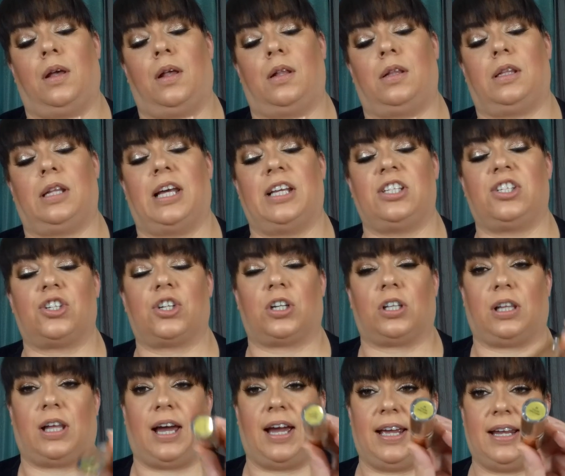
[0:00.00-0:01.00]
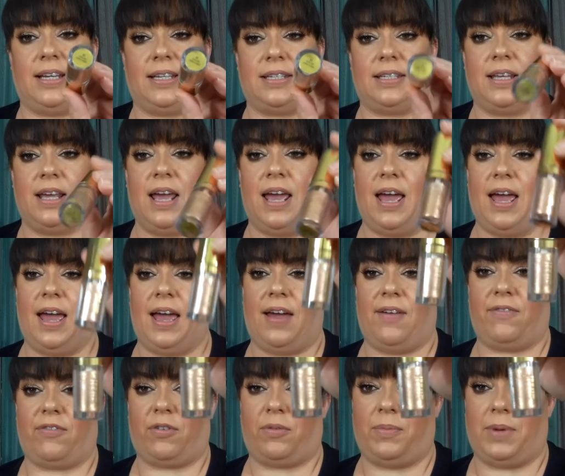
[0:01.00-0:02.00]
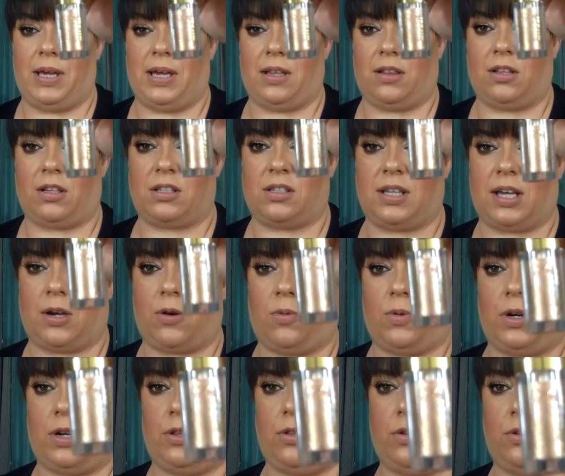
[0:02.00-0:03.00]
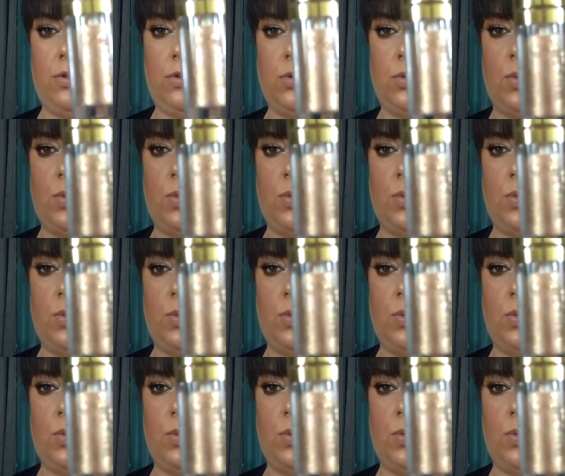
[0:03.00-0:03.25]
Luster Light. And for me, it looks like one of those